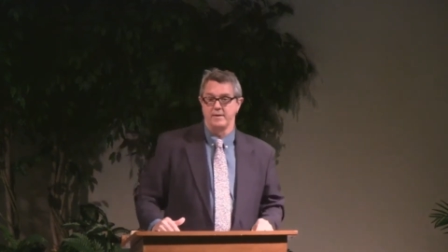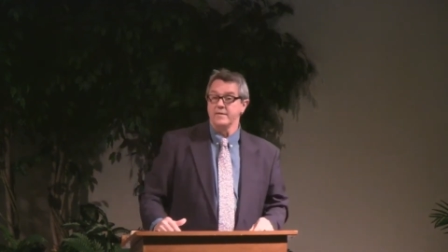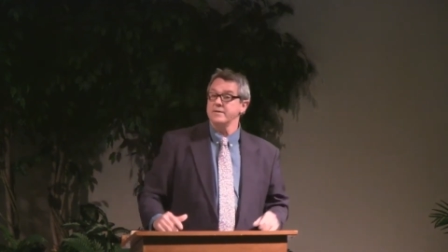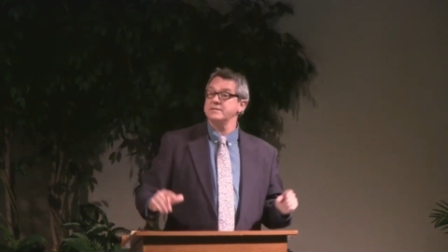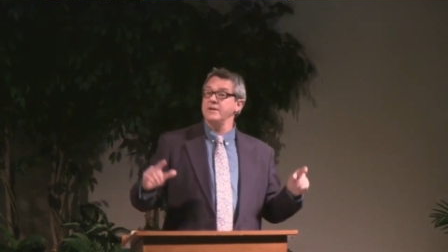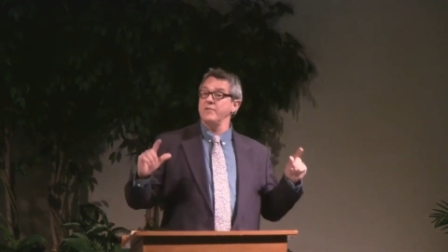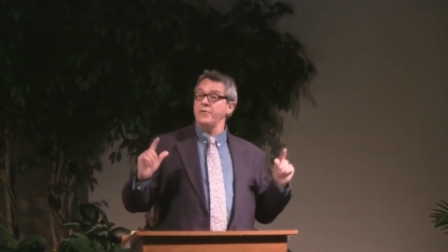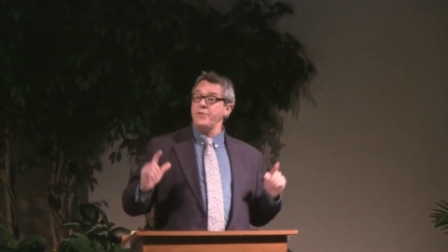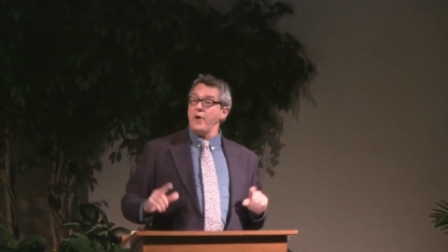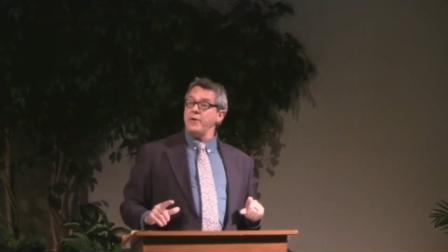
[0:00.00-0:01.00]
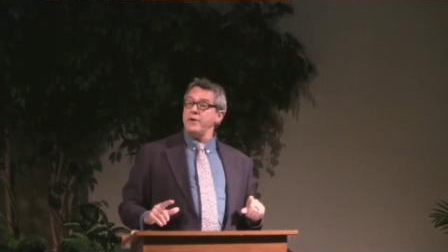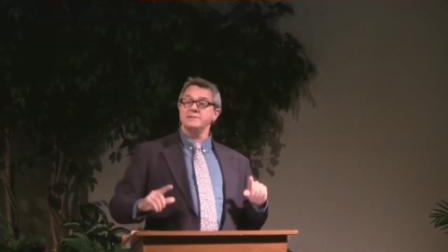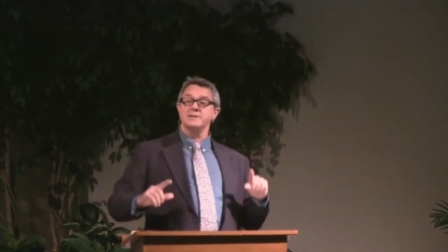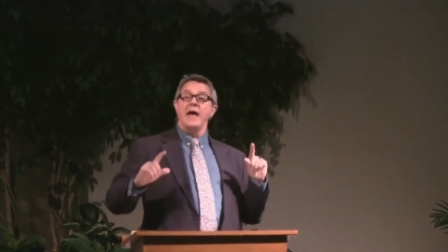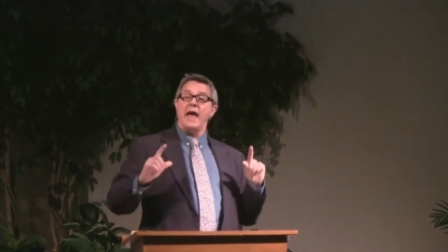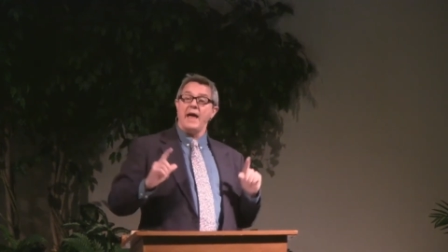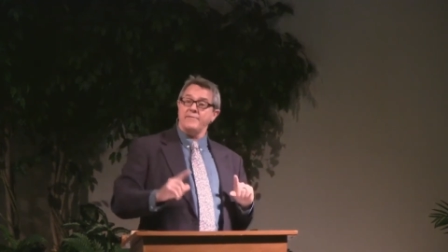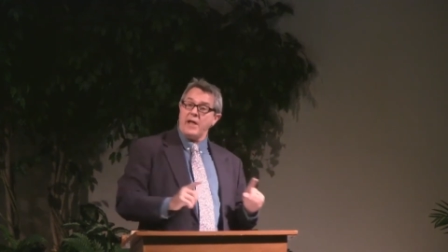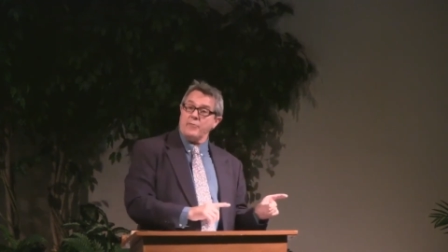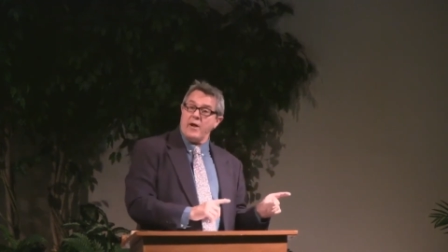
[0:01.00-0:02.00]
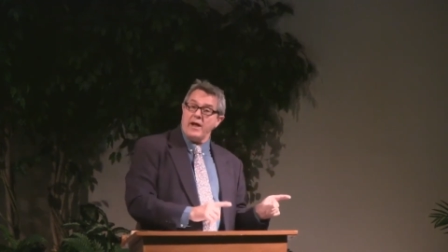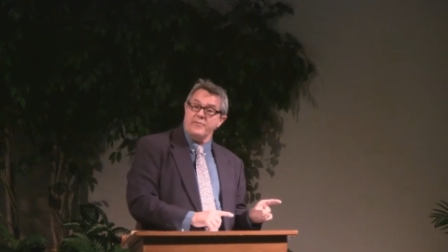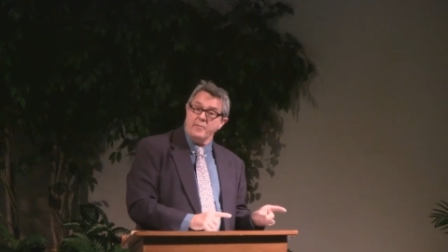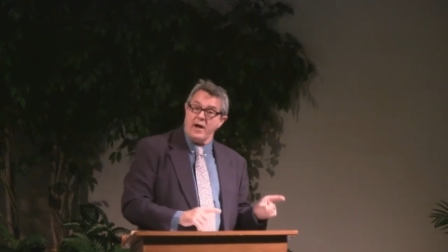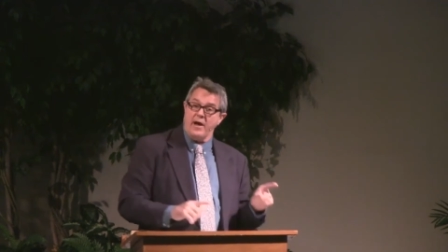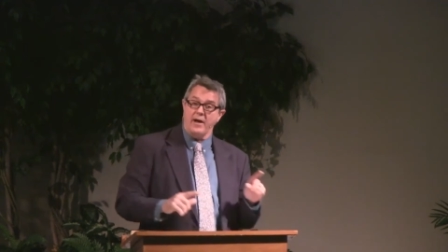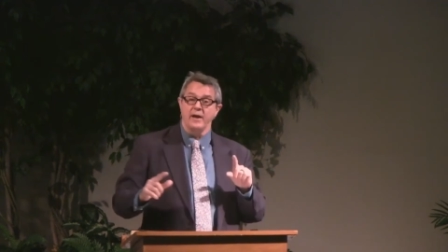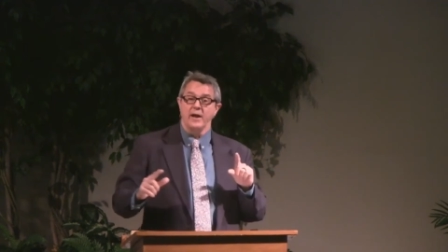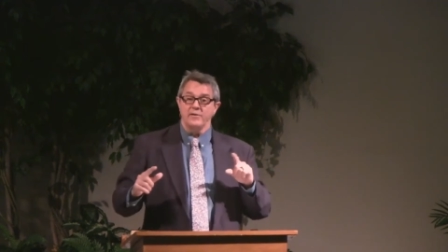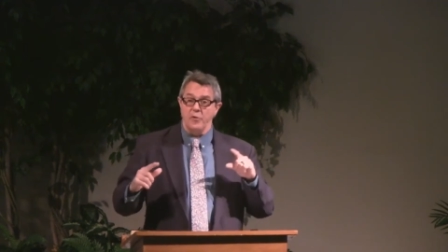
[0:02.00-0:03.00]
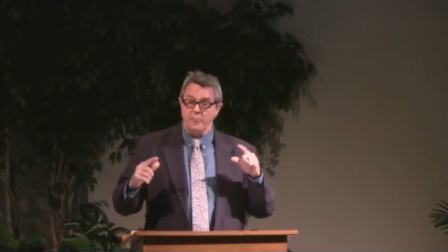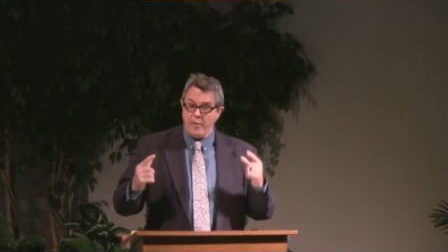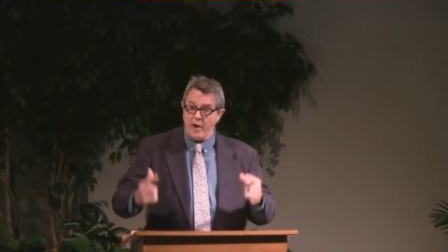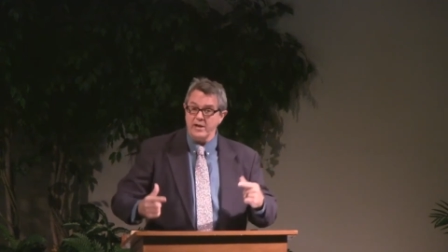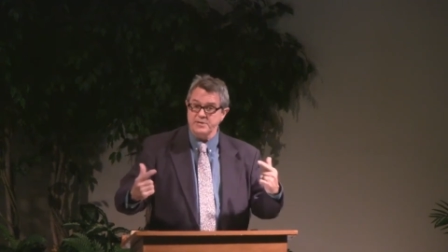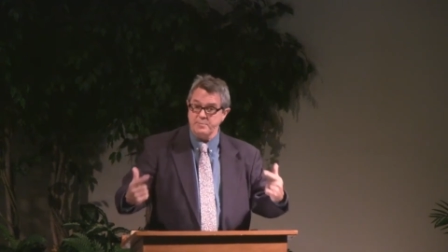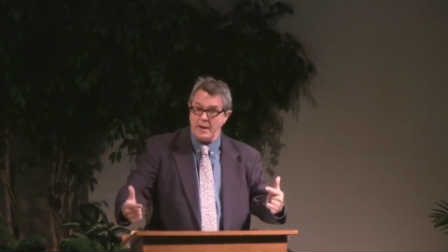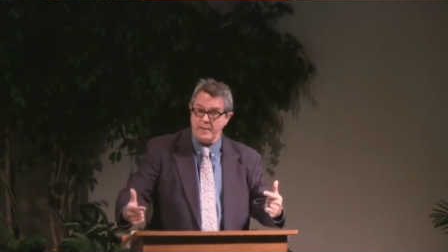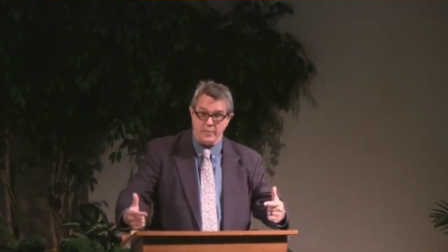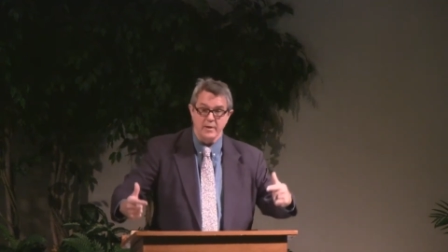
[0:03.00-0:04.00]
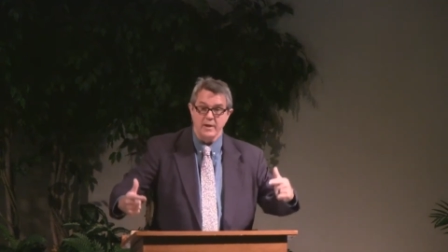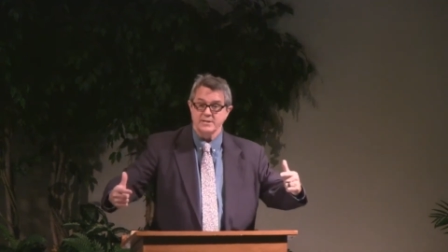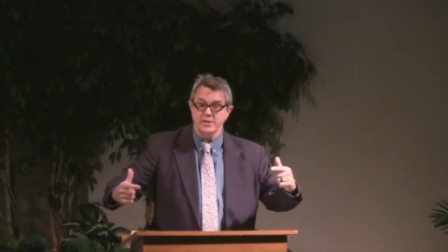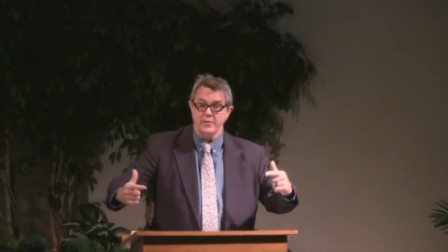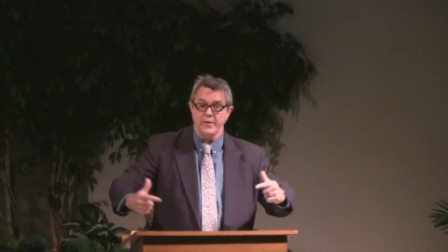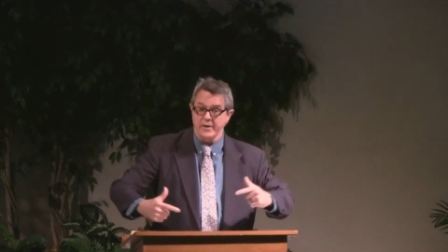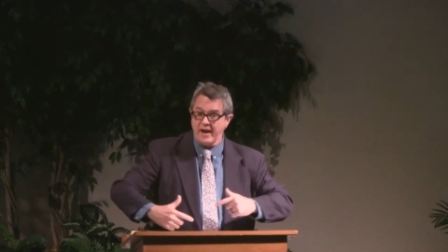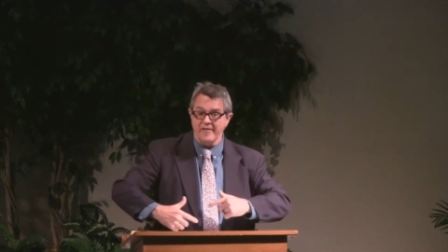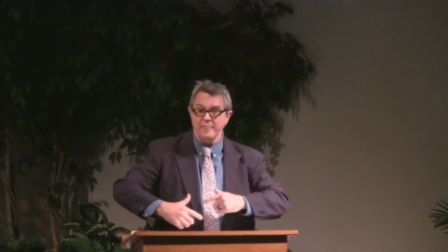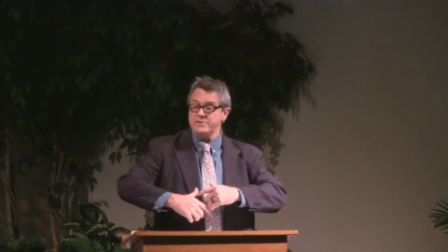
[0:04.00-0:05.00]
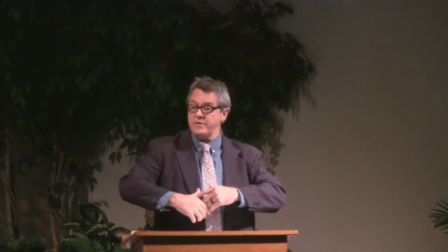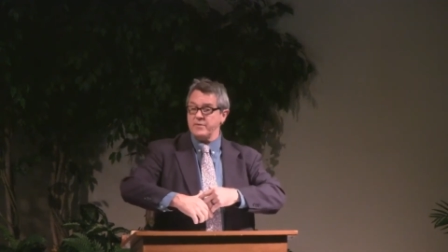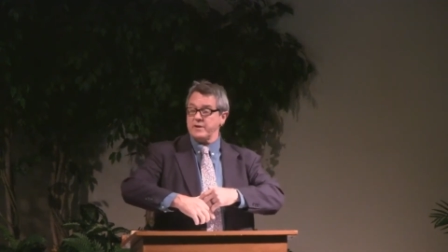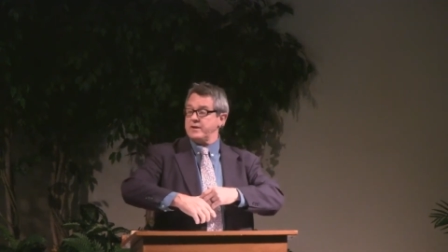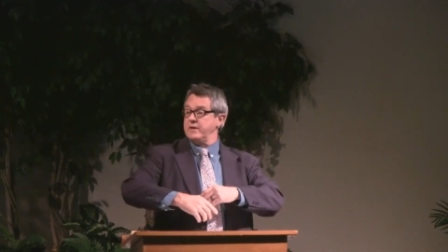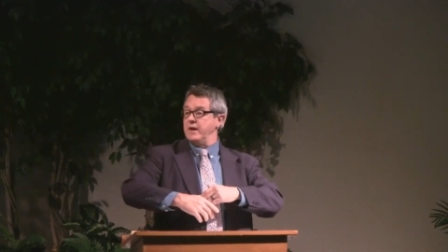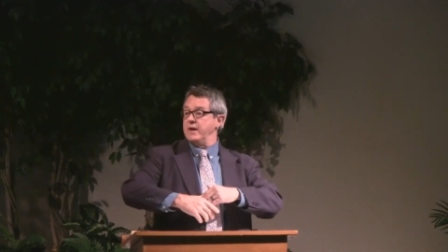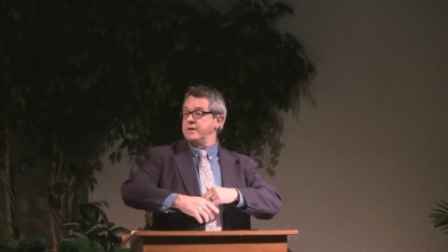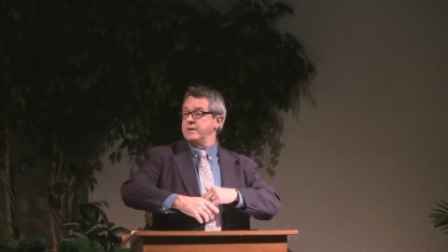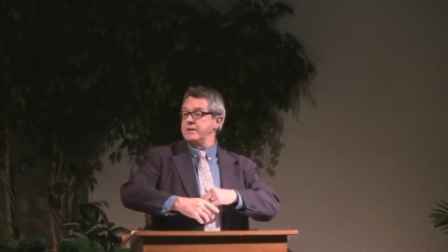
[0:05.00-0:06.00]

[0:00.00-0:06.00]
The civil authorities have that right from God to punish people so that the government, so that the uh,